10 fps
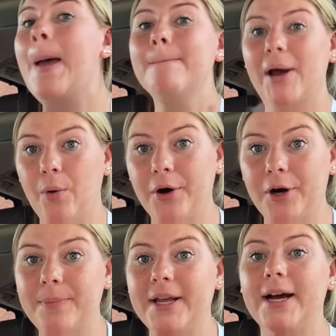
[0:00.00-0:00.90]
my order
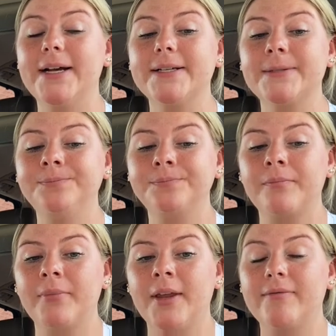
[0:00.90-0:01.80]
because
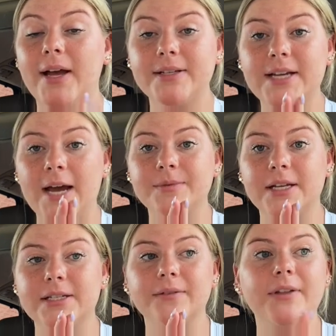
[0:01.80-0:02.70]
that's a time
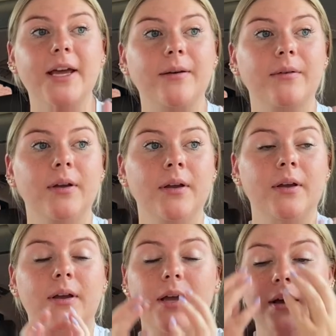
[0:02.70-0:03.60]
sensitive
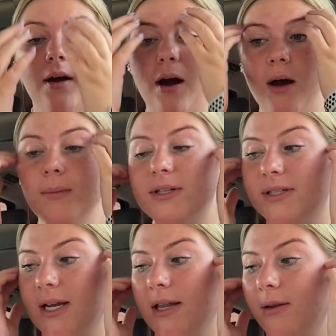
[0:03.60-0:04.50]
thing. Um, it's
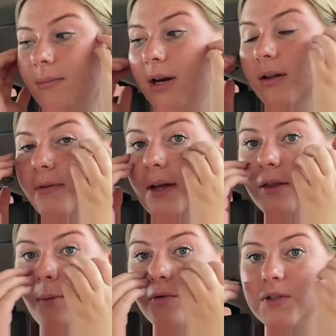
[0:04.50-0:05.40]
in the middle of like the
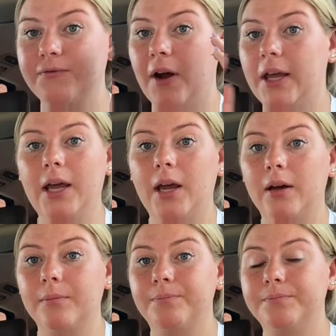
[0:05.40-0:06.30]
most
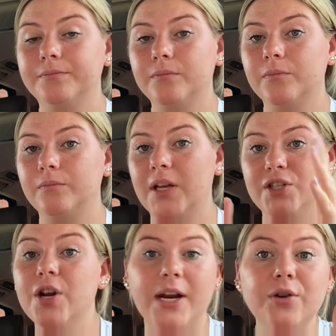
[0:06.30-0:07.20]
fucking, it's
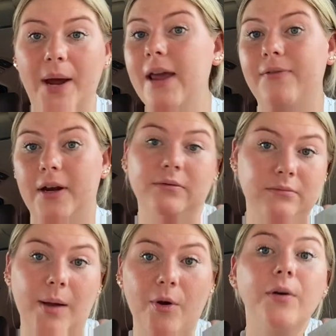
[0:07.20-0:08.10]
in New Haven.
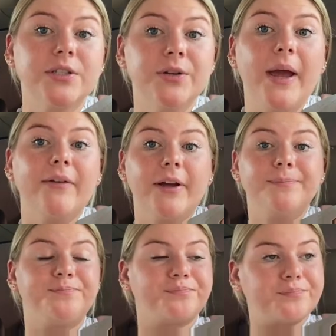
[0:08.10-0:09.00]
I'm going to New
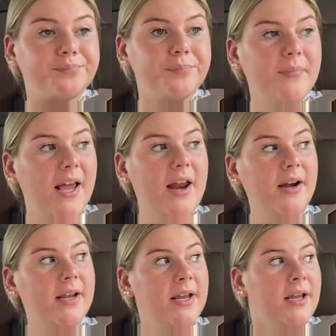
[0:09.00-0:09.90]
Haven
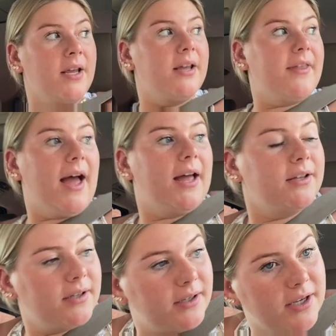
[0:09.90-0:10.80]
and that
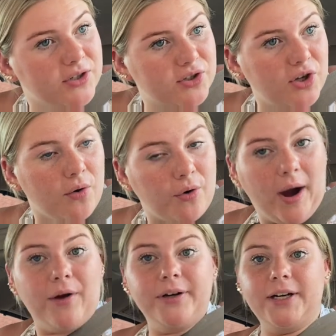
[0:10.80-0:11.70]
is so
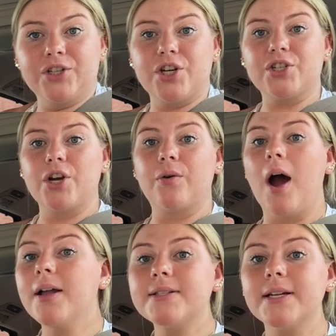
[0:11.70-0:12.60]
crowded and a shit show
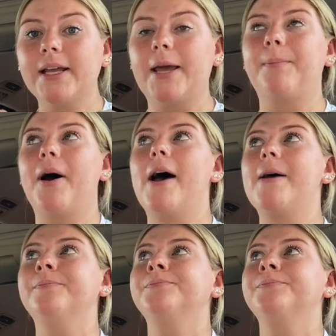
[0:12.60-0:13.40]
constantly, but